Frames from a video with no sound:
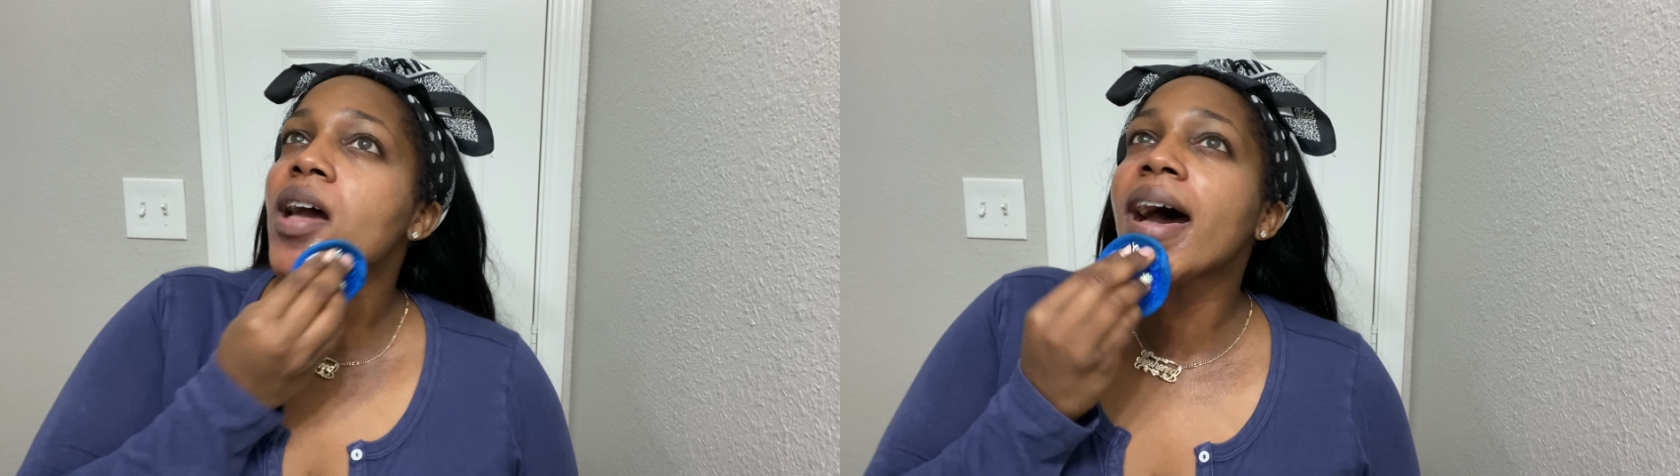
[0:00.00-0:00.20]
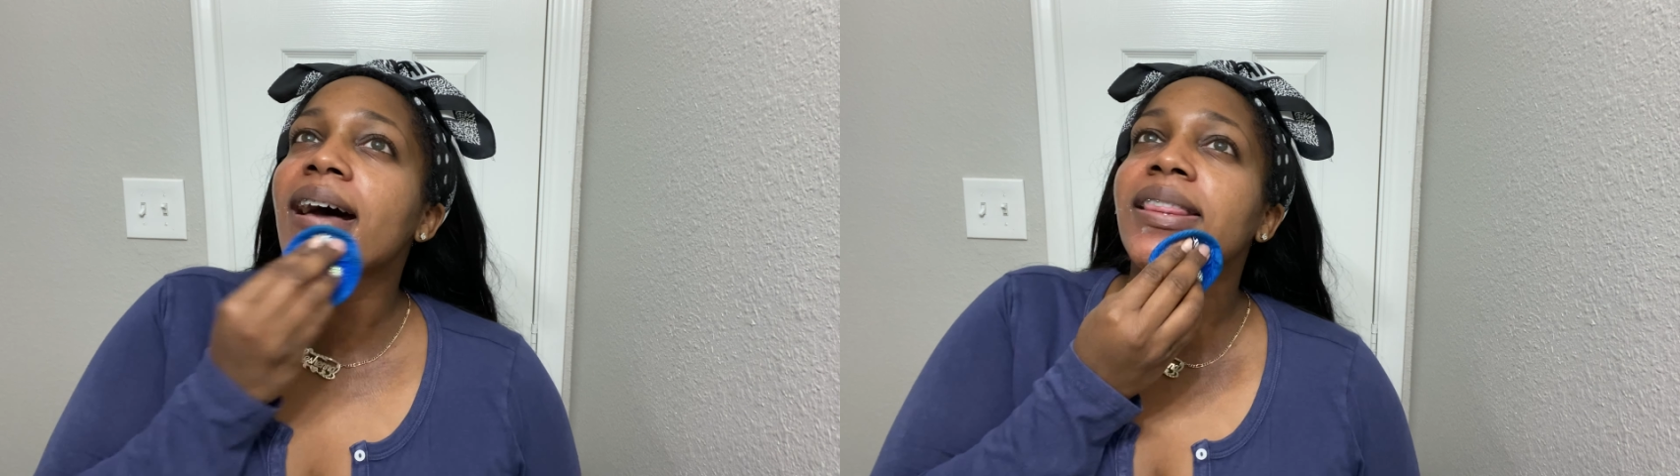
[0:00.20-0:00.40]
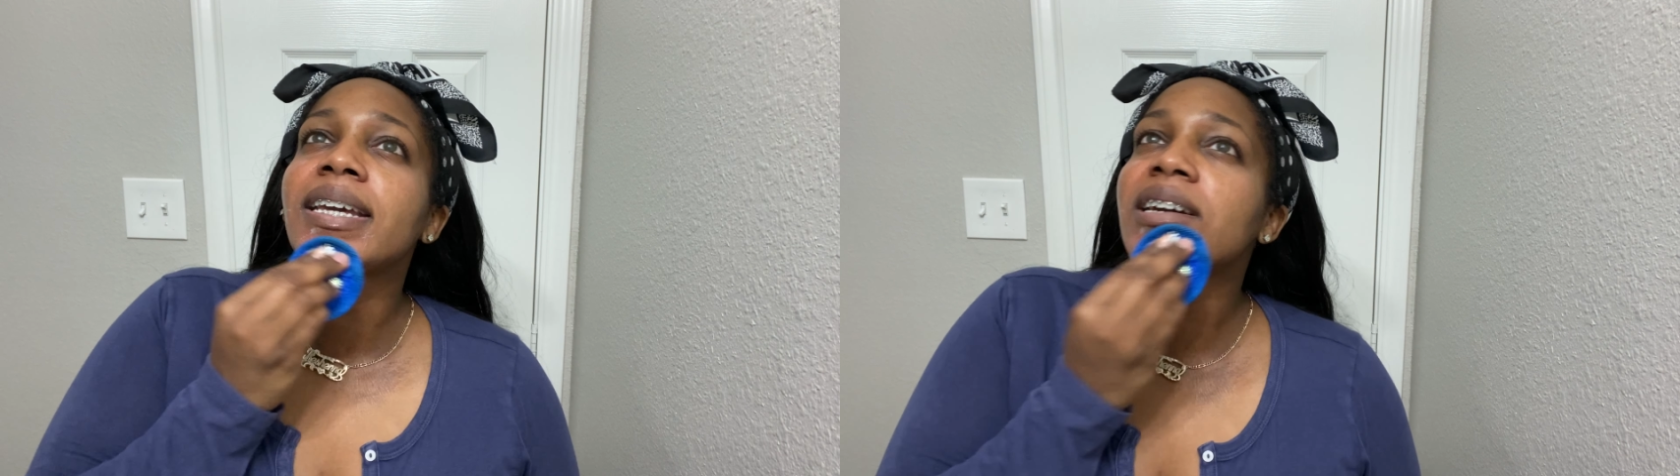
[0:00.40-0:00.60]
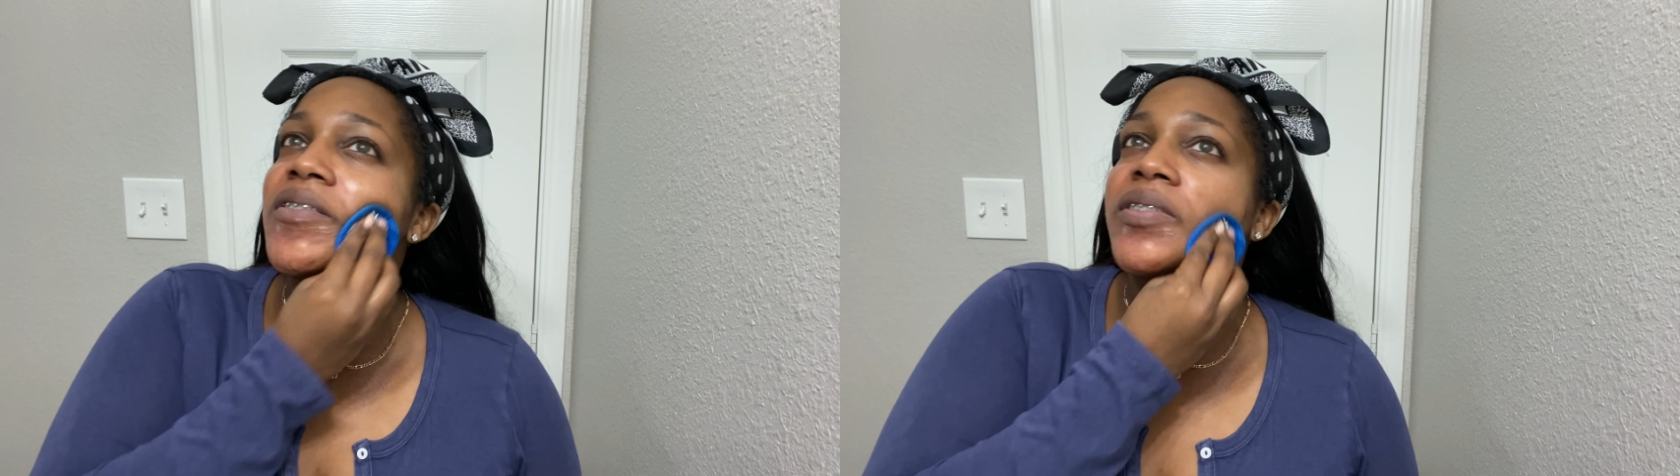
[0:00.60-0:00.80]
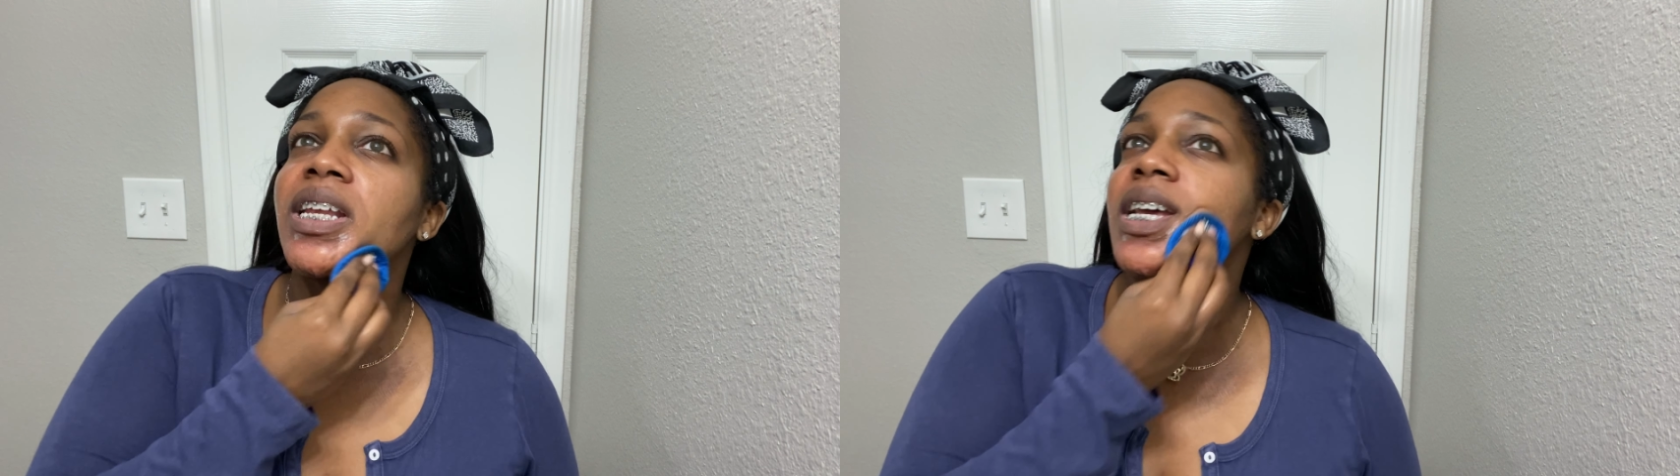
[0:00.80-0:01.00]
I think
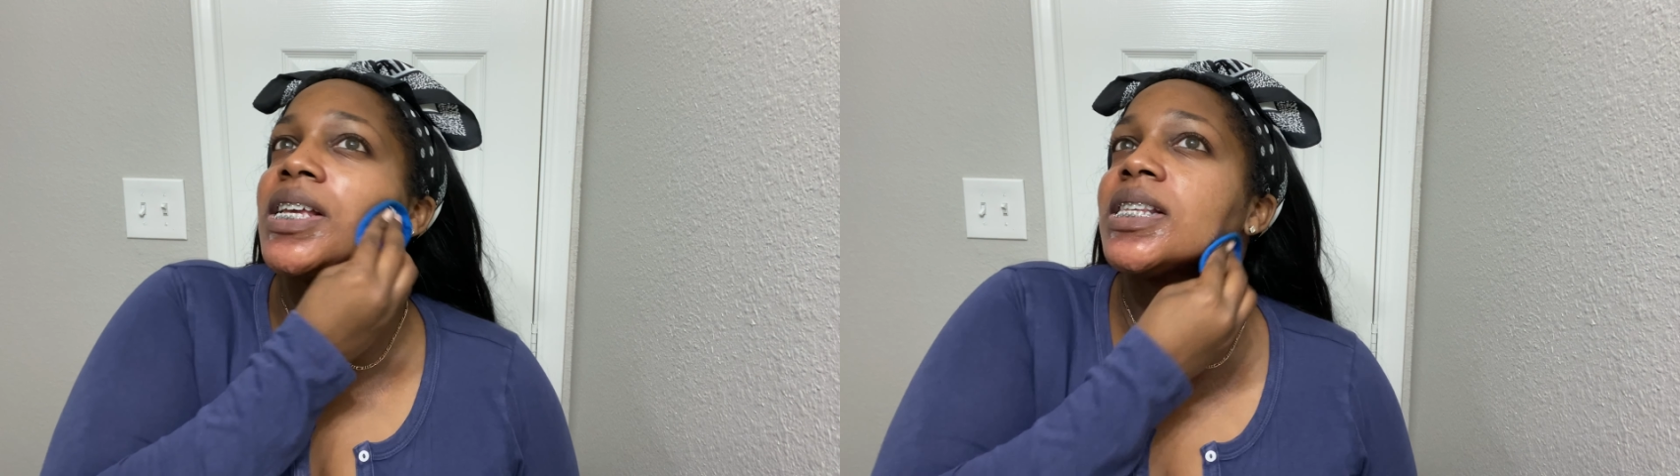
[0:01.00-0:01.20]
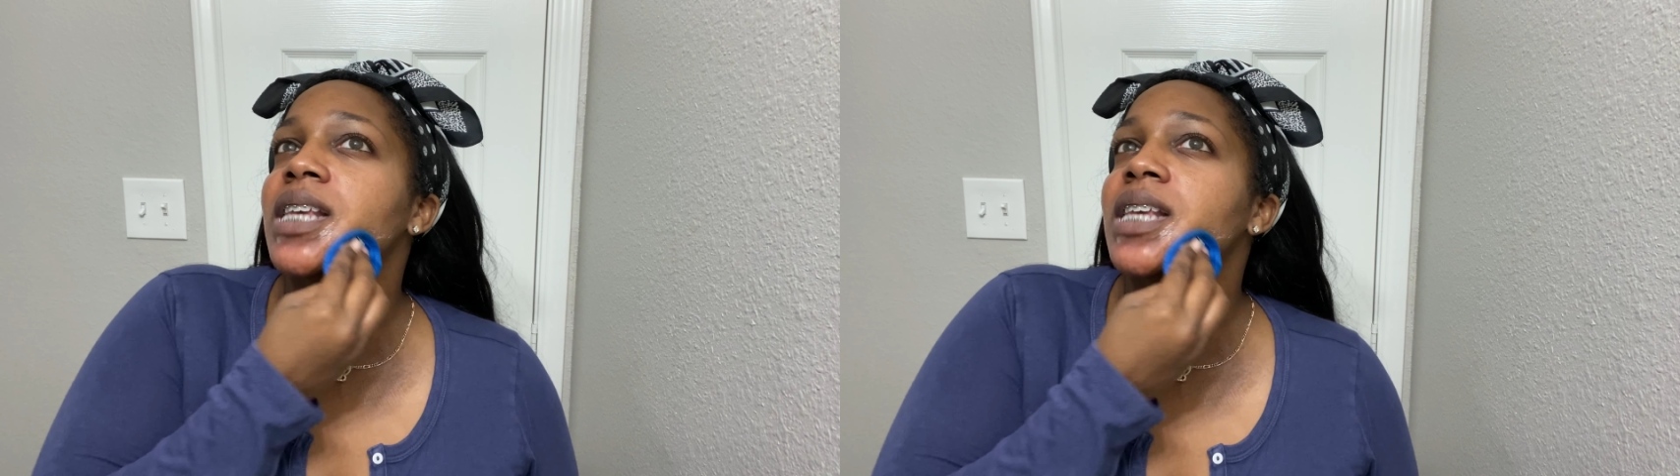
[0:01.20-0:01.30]
of it as